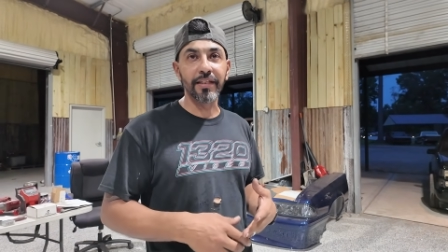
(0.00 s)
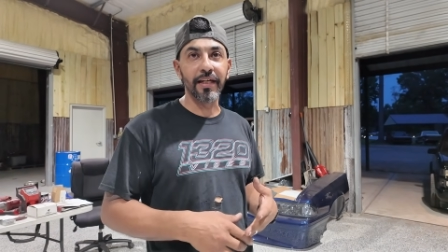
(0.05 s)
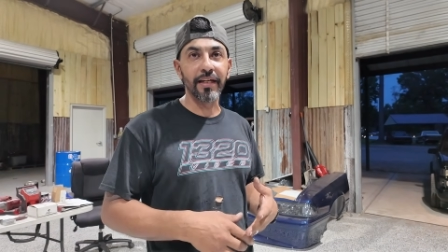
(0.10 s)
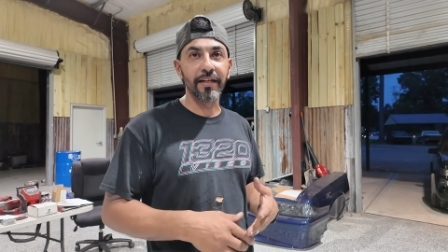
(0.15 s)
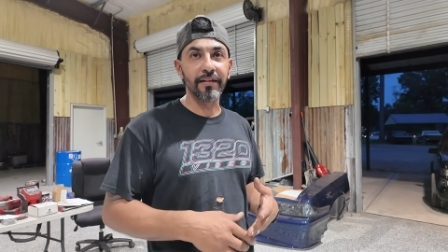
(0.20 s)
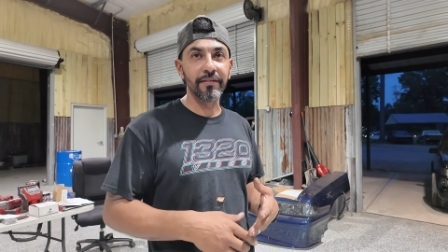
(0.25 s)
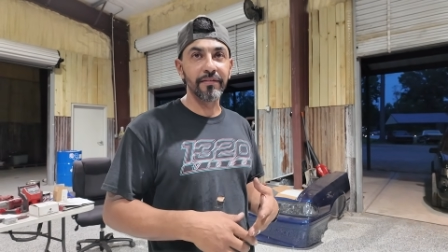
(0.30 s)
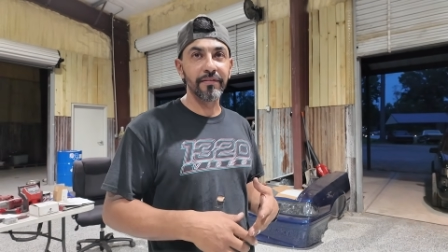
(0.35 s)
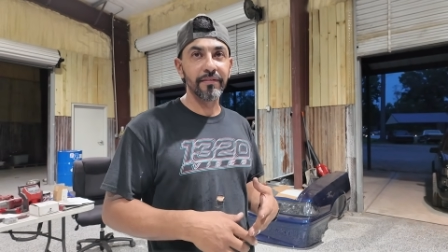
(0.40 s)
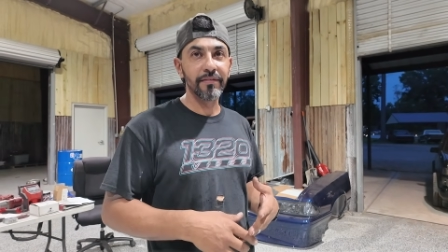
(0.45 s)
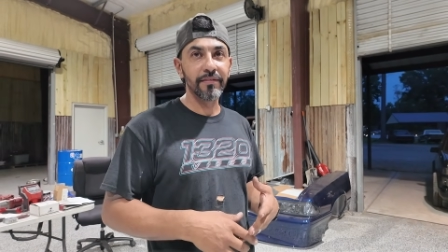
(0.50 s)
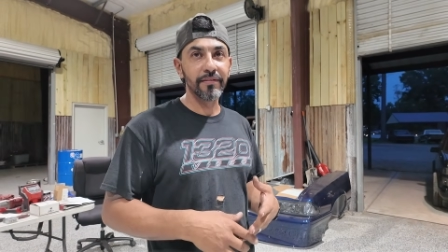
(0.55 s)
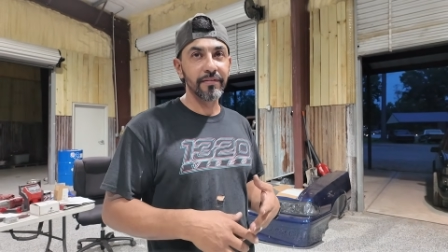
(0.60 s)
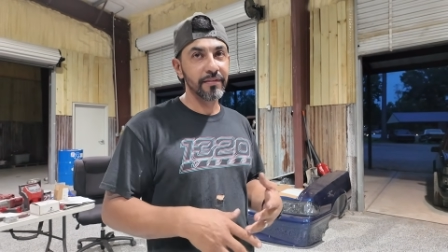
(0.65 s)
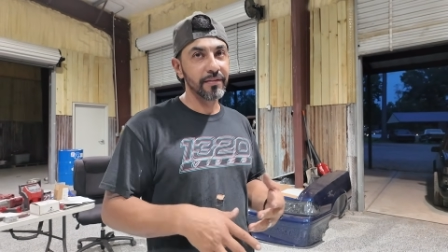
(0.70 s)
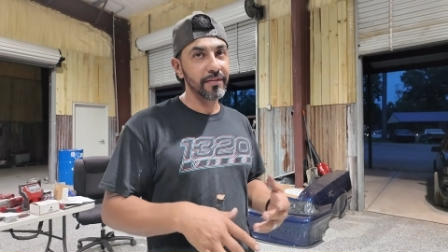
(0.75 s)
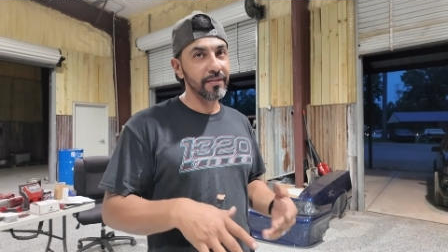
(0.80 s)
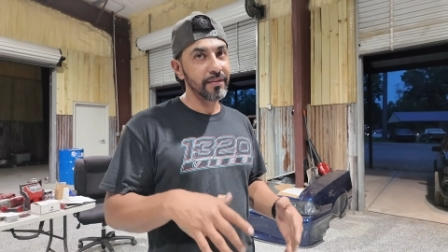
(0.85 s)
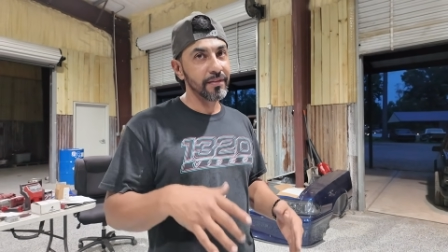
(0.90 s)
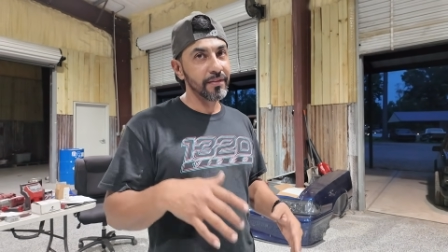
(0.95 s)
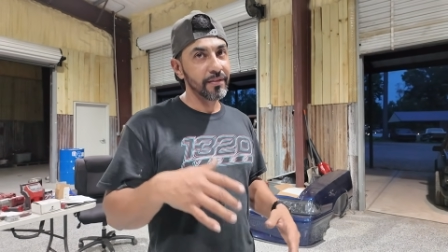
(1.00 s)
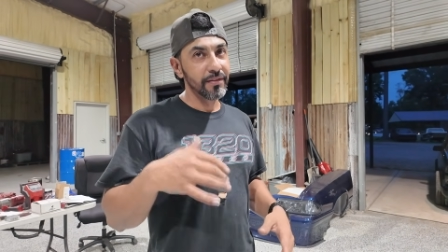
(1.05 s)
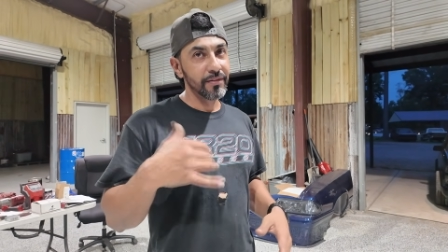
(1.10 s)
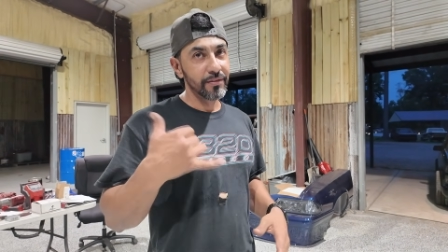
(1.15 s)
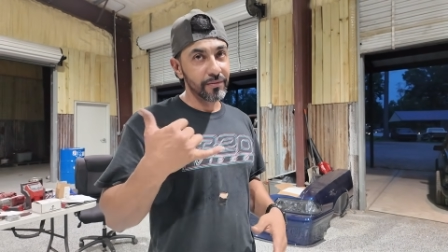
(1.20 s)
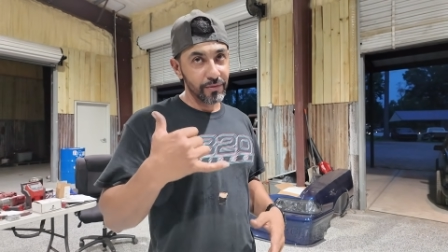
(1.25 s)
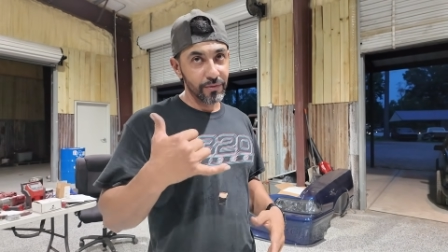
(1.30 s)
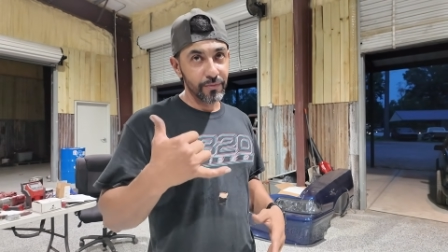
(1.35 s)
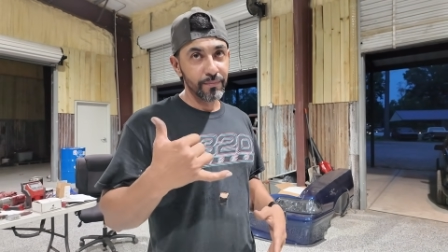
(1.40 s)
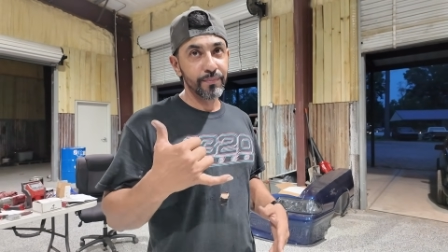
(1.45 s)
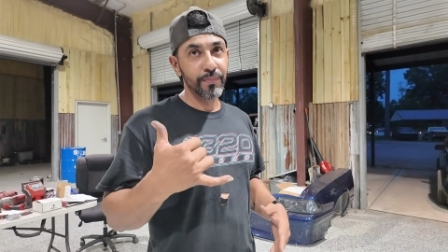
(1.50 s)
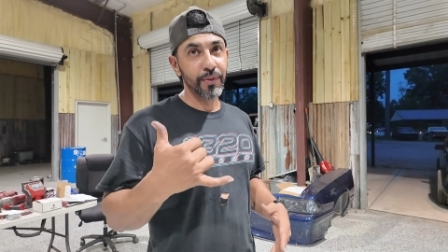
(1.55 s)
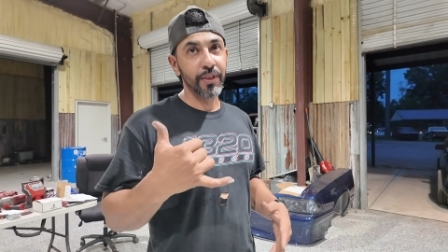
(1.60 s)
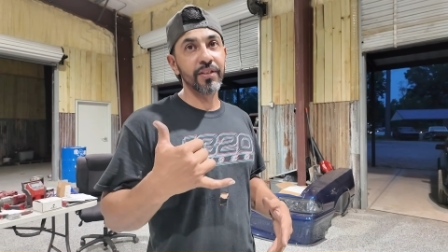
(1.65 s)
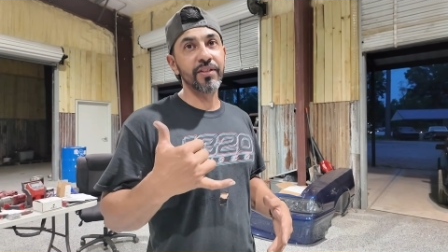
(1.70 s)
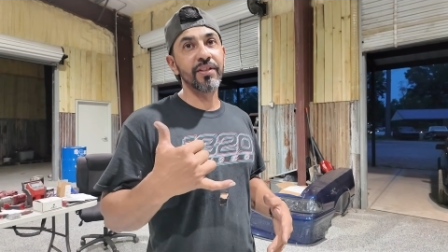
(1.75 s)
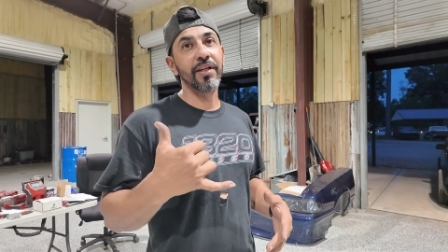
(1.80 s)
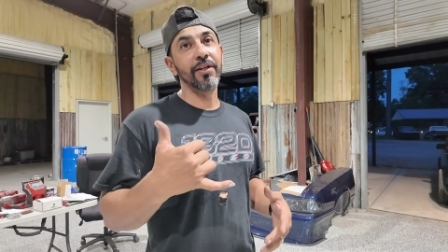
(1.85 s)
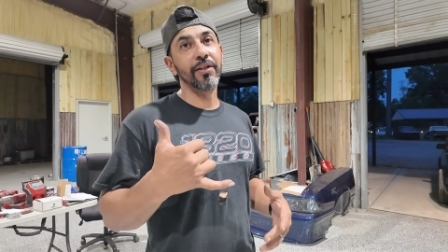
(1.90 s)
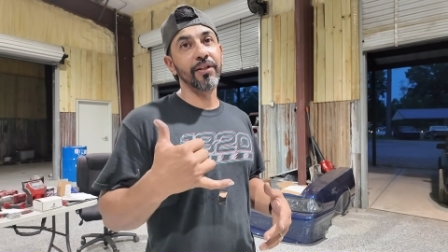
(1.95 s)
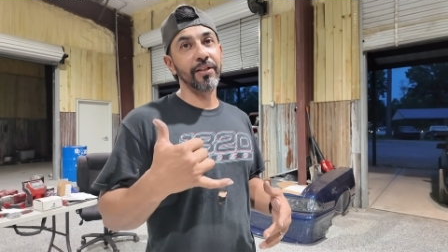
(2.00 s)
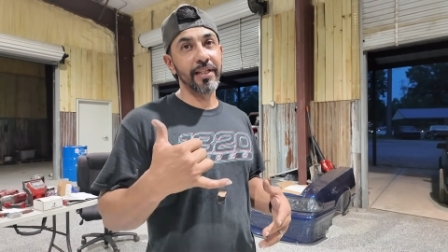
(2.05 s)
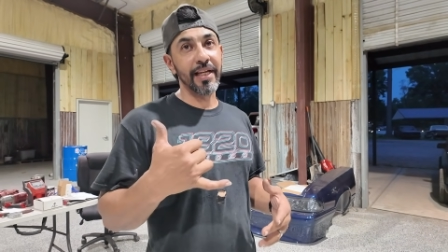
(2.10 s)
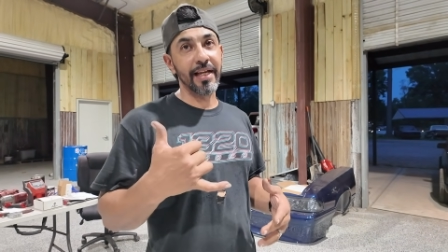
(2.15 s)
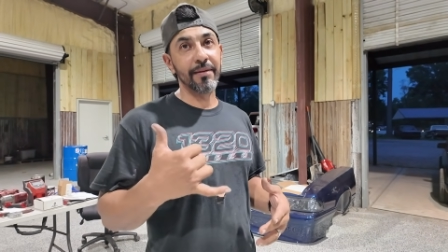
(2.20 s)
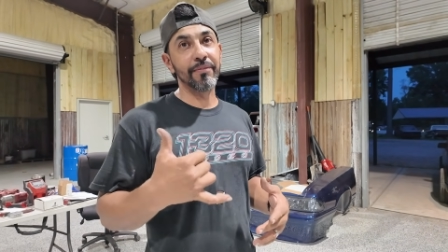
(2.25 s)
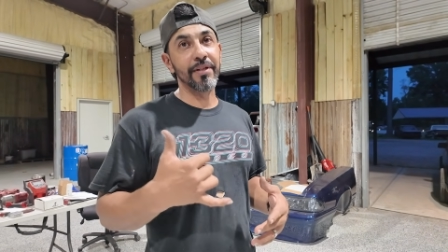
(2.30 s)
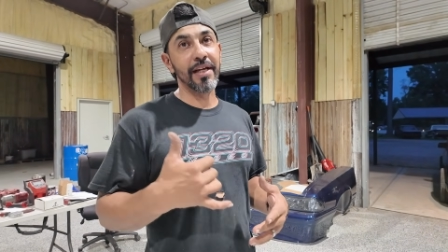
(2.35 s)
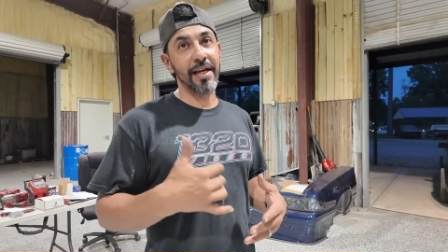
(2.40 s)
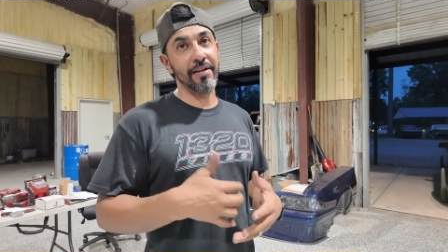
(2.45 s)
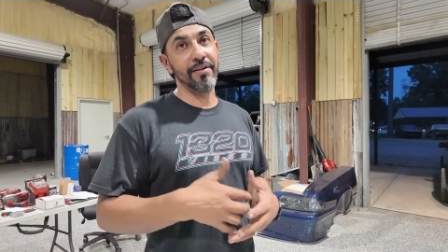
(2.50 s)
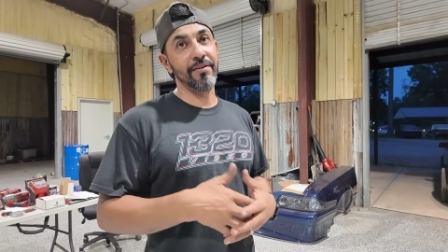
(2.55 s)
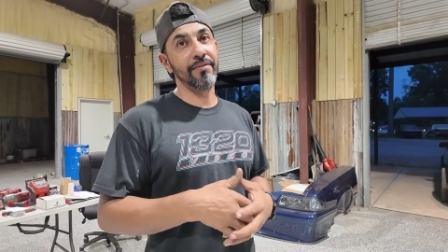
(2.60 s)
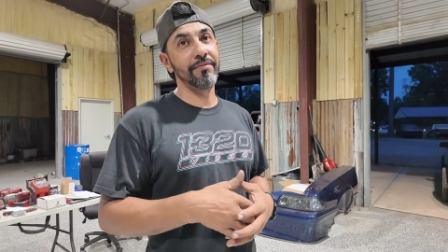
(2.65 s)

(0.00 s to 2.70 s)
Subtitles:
then put this thing on the damn dyno.